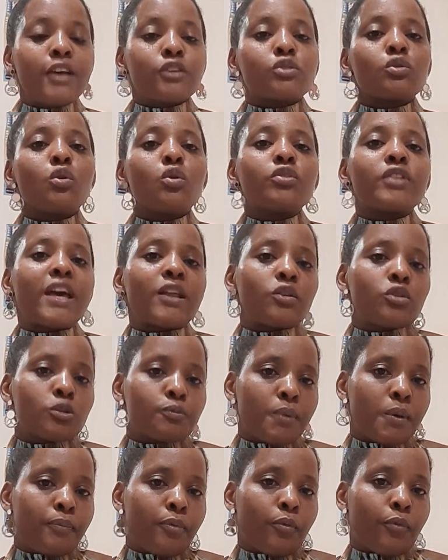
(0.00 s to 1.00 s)
So, there are those
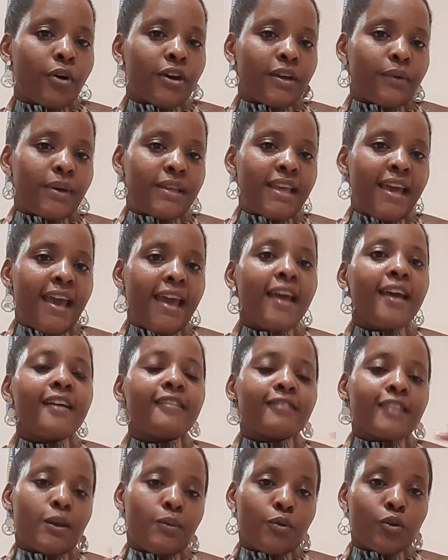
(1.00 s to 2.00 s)
people wenye,
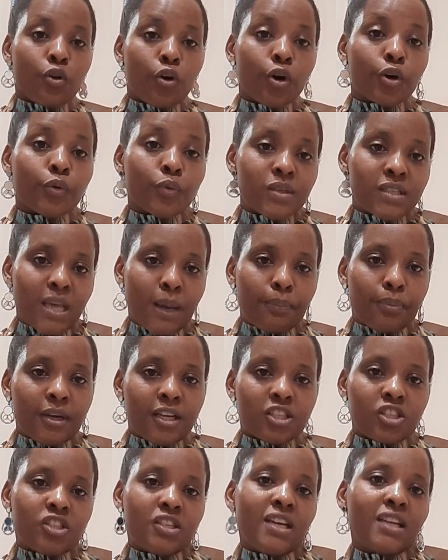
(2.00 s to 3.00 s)
they will always
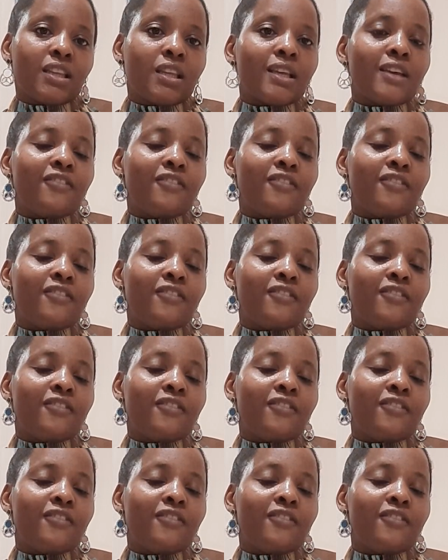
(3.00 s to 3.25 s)
appreciate,